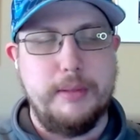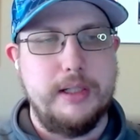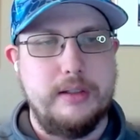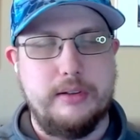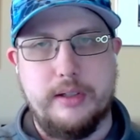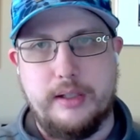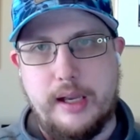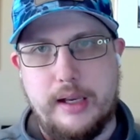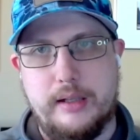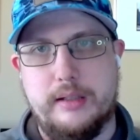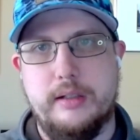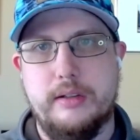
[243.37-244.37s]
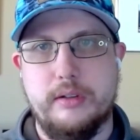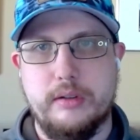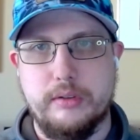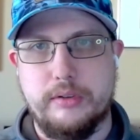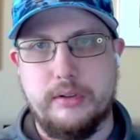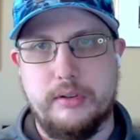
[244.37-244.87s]
many as they can in the
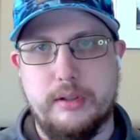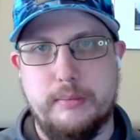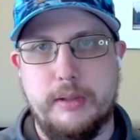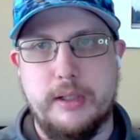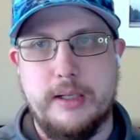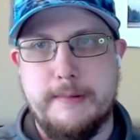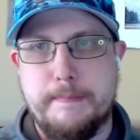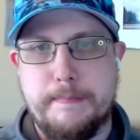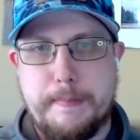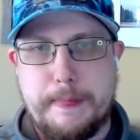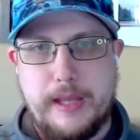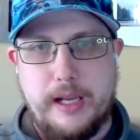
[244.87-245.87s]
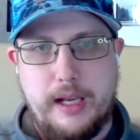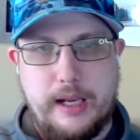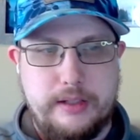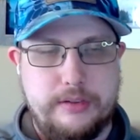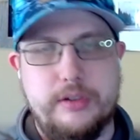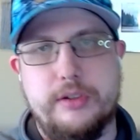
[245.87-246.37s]
old system
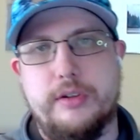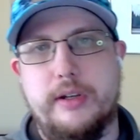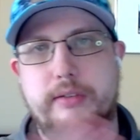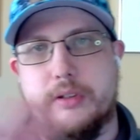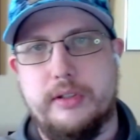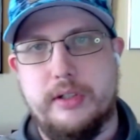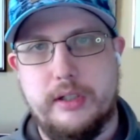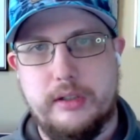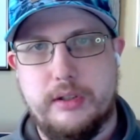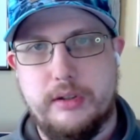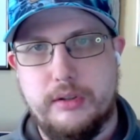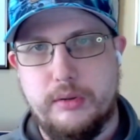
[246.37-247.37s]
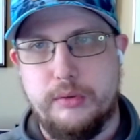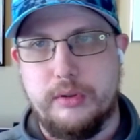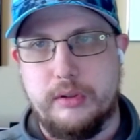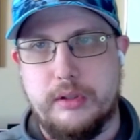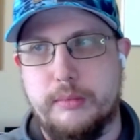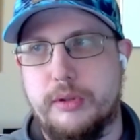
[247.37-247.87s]
as they're transitioning to the new
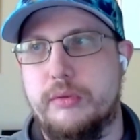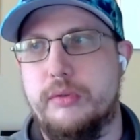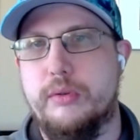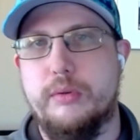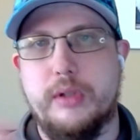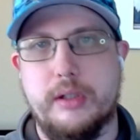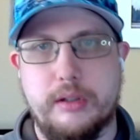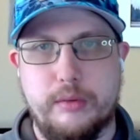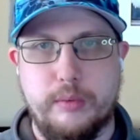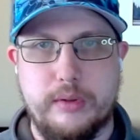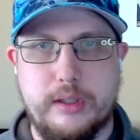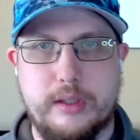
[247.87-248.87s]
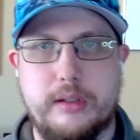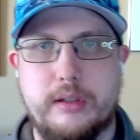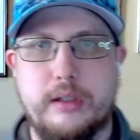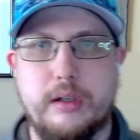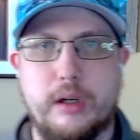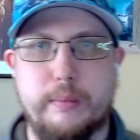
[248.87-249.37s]
system, so new tickets would get
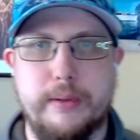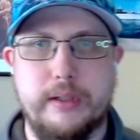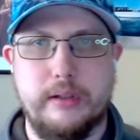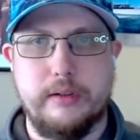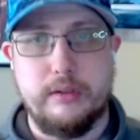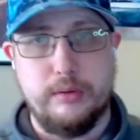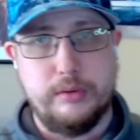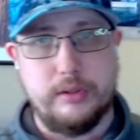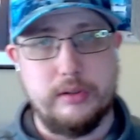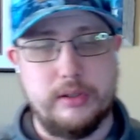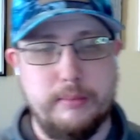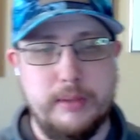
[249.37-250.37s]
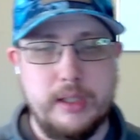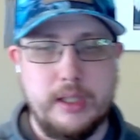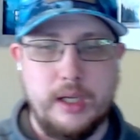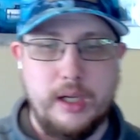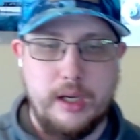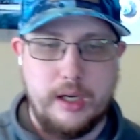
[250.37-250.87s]
opened in the new system.
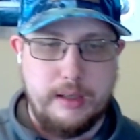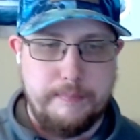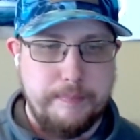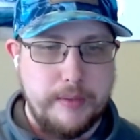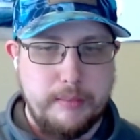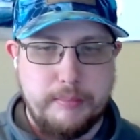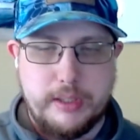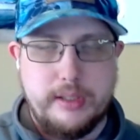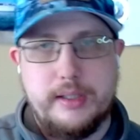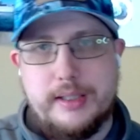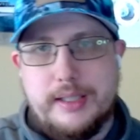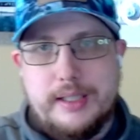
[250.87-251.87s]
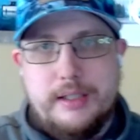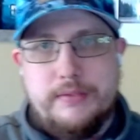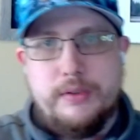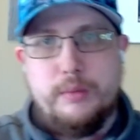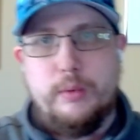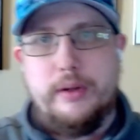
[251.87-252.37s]
But
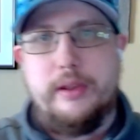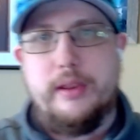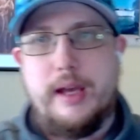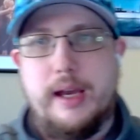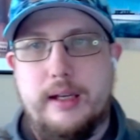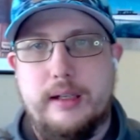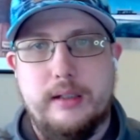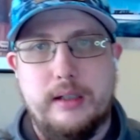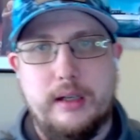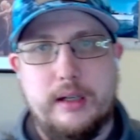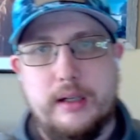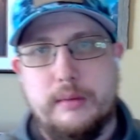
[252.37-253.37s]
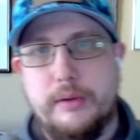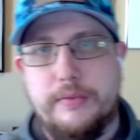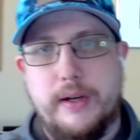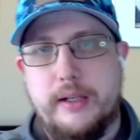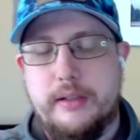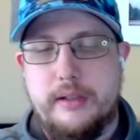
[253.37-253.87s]
even with that, we
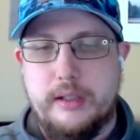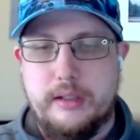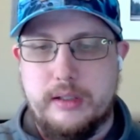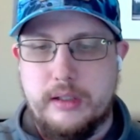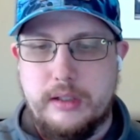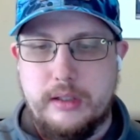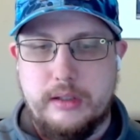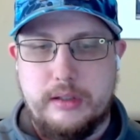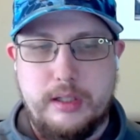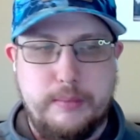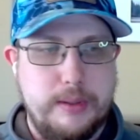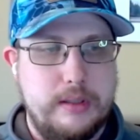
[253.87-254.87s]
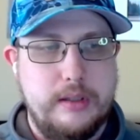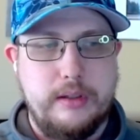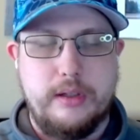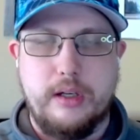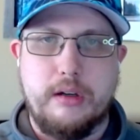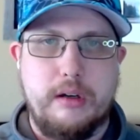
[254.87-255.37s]
find that typically
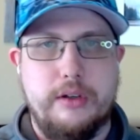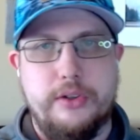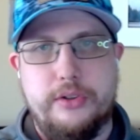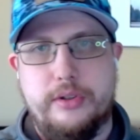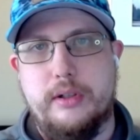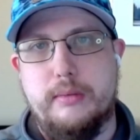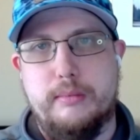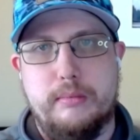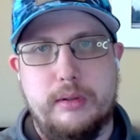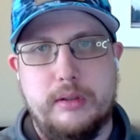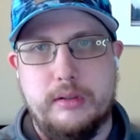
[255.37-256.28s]
there are some